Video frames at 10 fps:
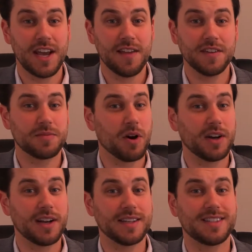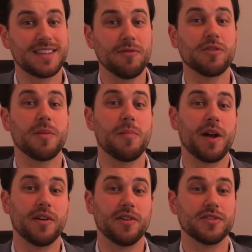This market has several
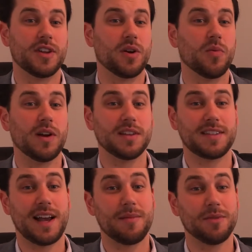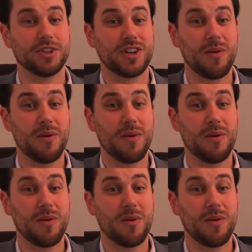competitors that are well established.